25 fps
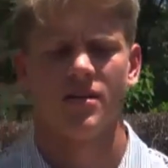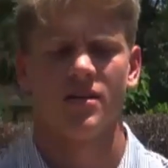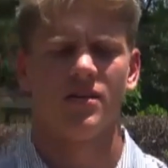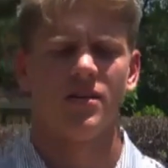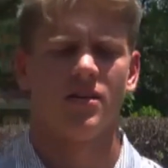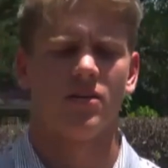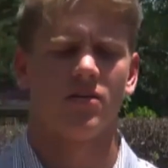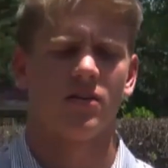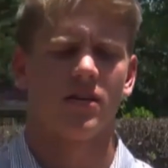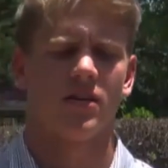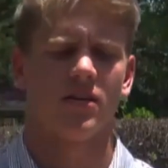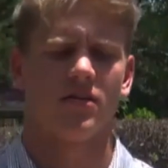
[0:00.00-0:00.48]

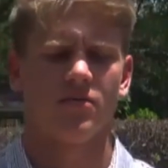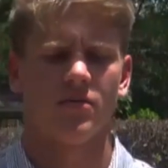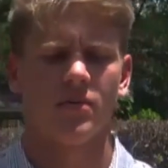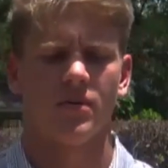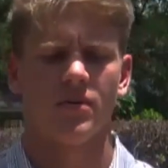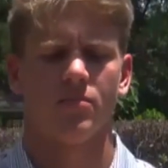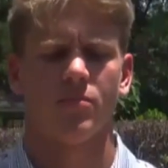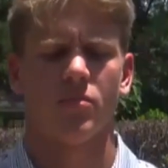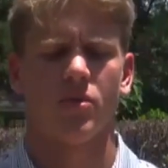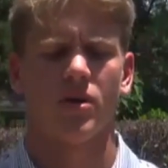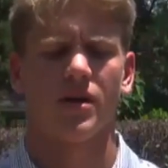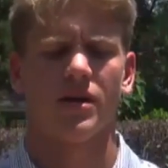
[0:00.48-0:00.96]
They'll give
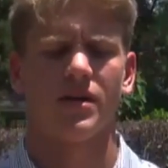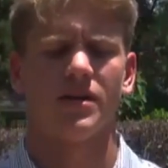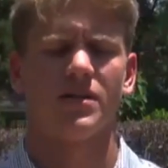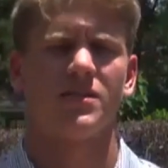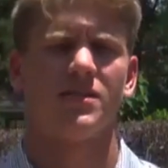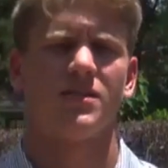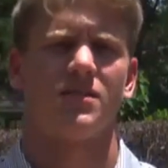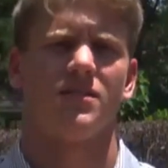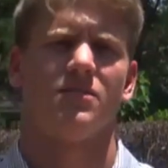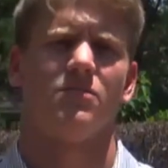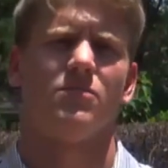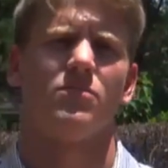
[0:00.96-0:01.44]
me
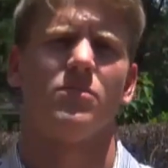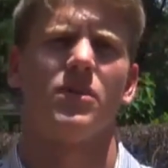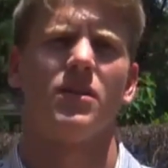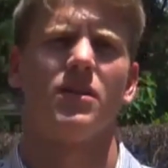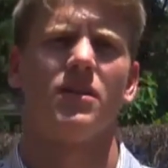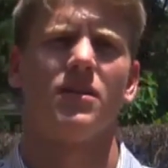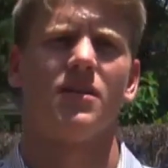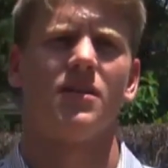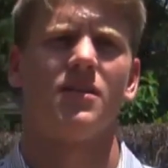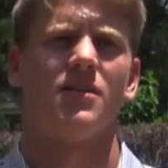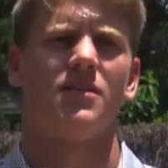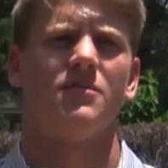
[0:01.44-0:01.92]
breaks,
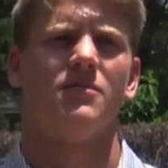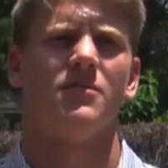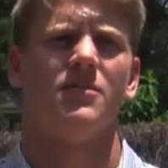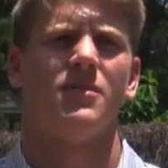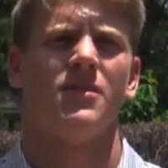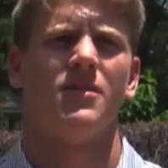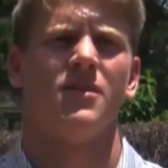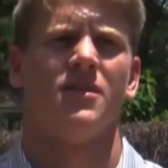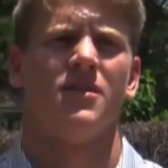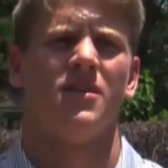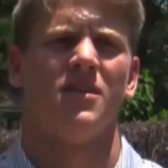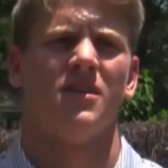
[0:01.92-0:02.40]
but
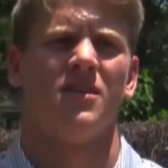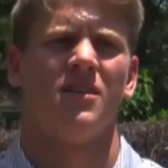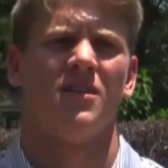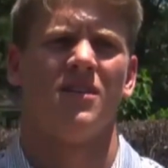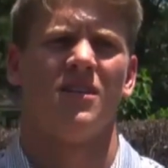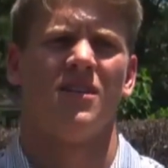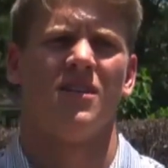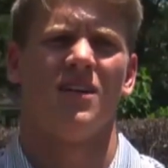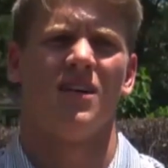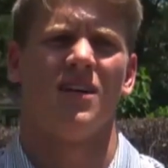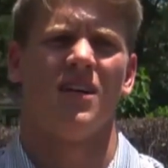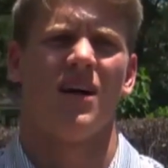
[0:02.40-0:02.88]

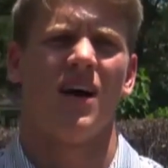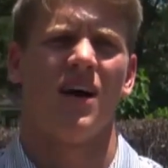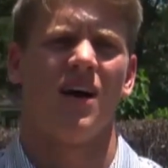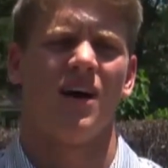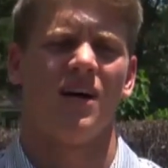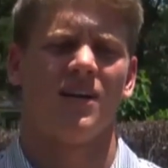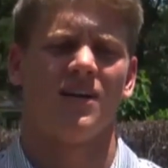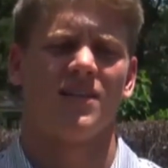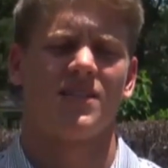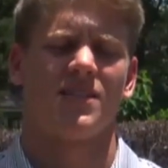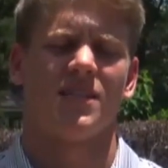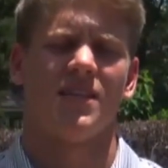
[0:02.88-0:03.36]

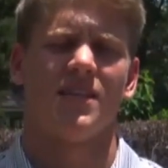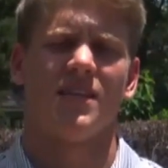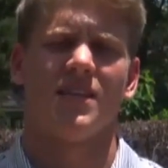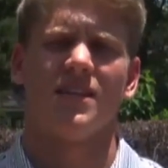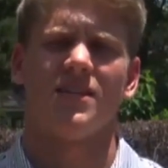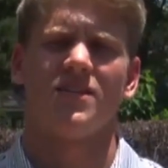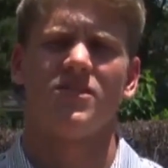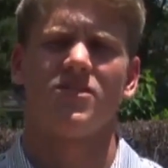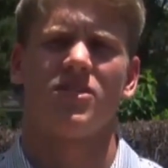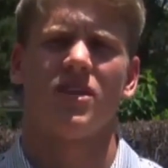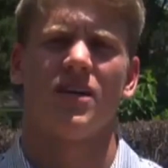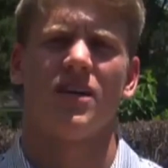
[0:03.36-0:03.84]
honestly,
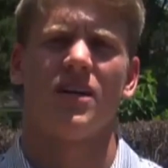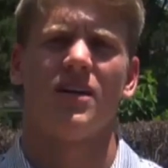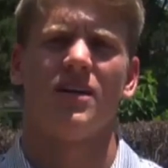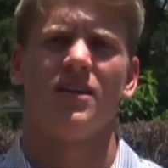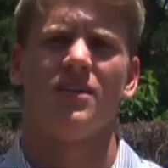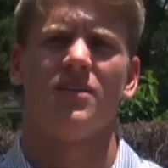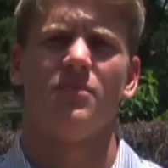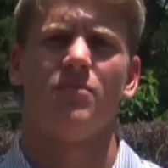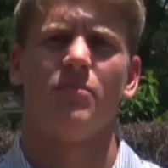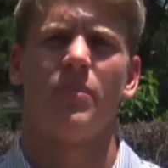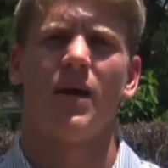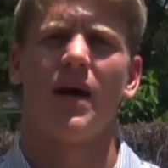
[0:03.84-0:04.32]
it's
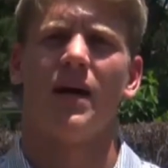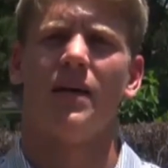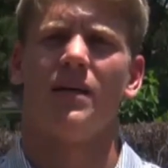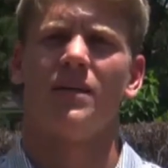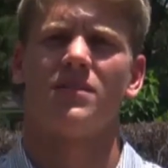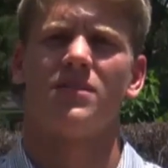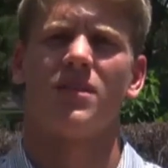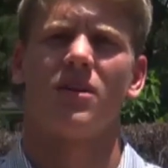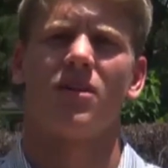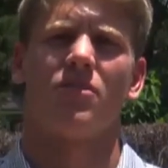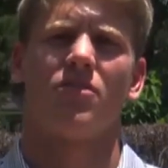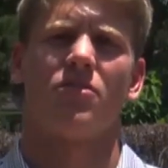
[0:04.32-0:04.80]
trying to
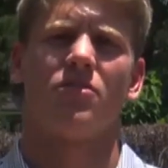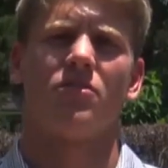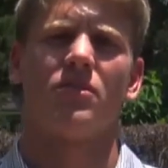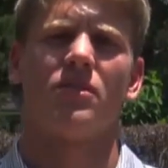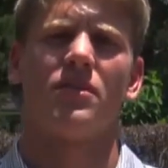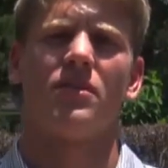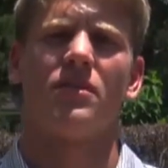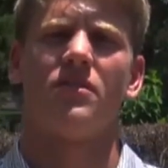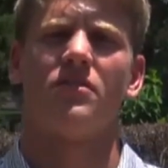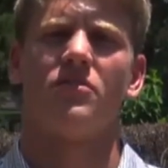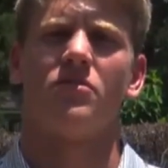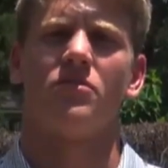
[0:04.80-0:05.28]
balance all
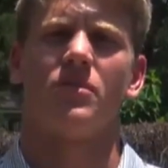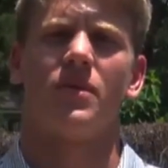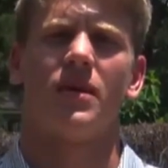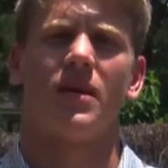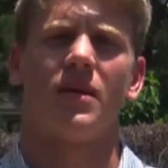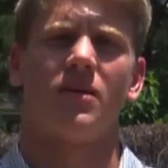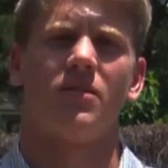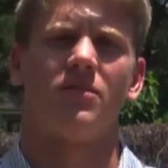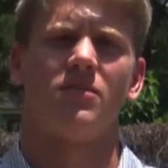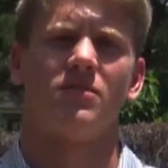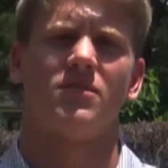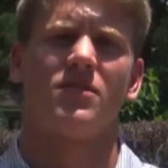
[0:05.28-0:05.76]
three of them
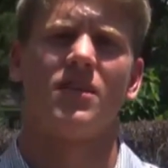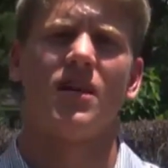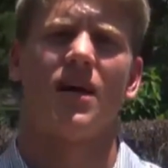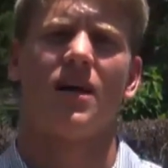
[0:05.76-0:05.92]
out.